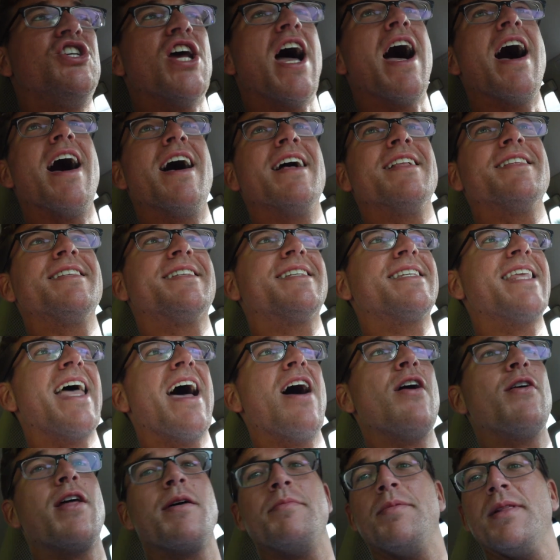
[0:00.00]

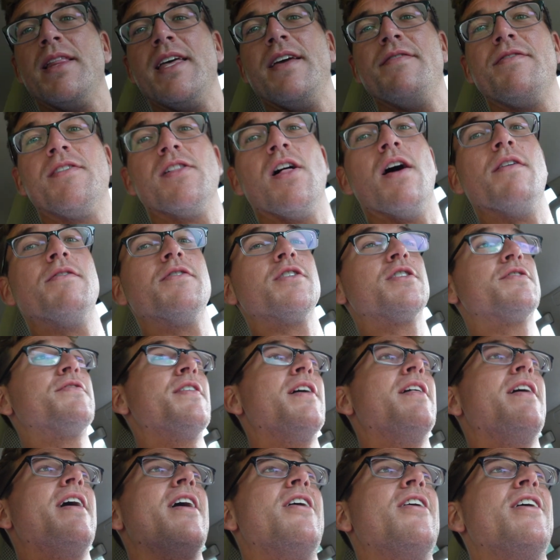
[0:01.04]
Johnstown, I believe,
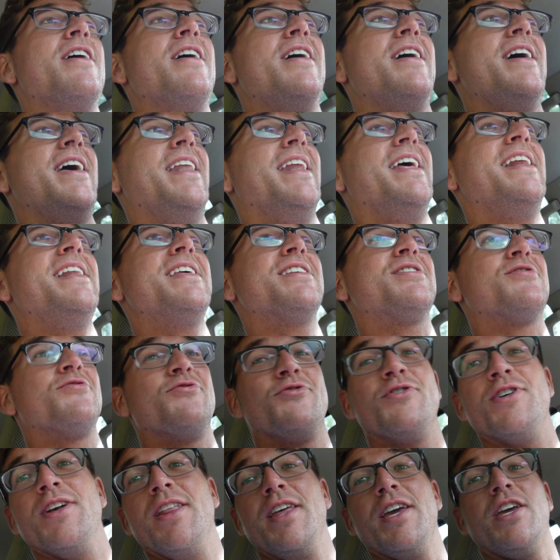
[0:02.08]
Gloversville area, and it is
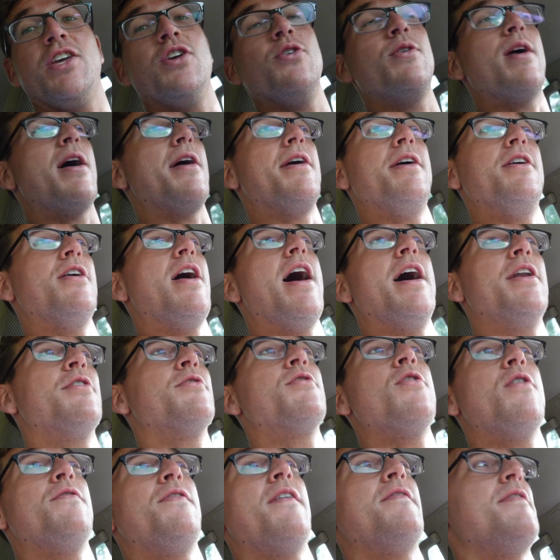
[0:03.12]
really cute out here. I
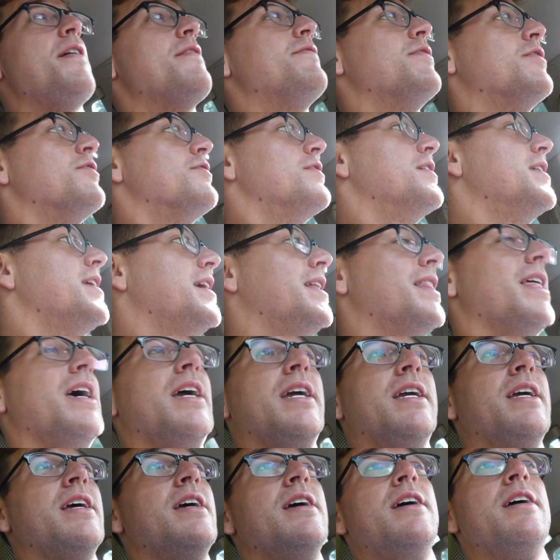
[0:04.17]
don't know if I've ever really
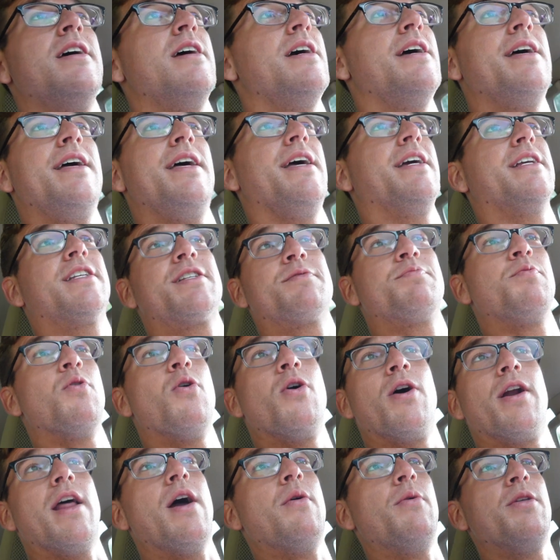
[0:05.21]
like
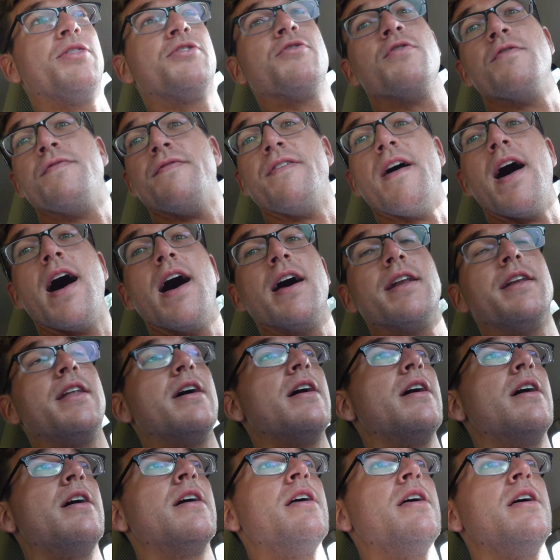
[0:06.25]
explored. I went through
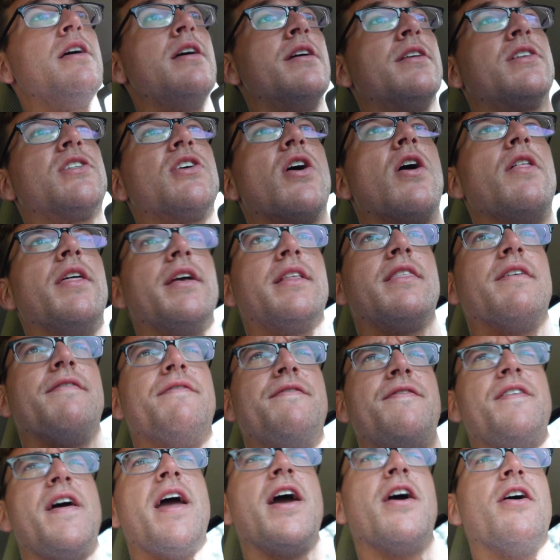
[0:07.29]
Fonda, saw like the
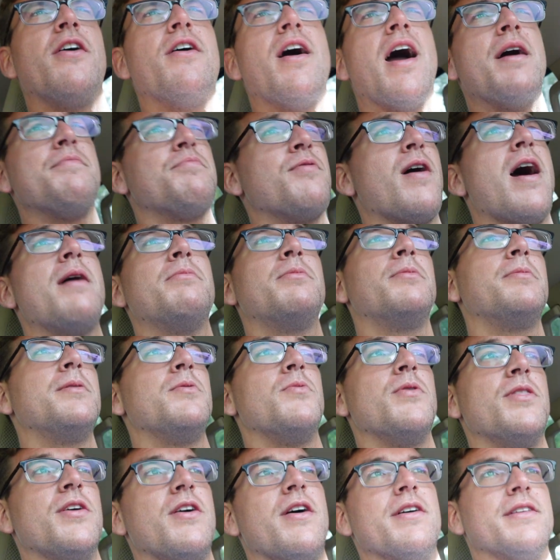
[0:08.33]
fair. I probably
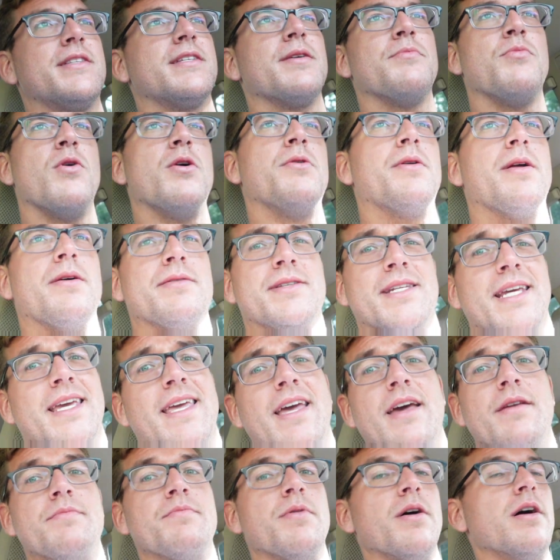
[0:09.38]
went there at some point when I was a
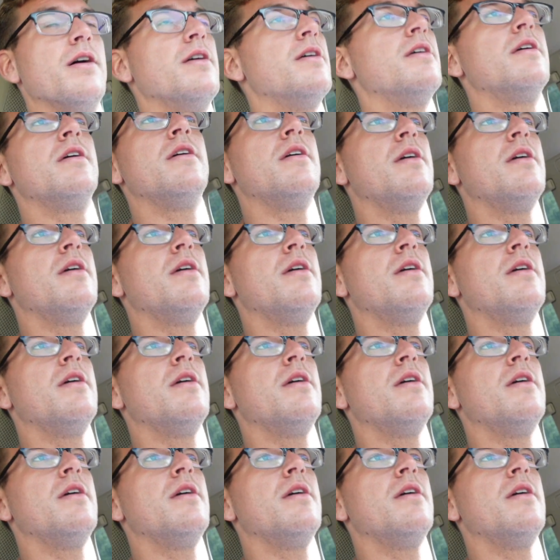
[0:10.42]
kid, but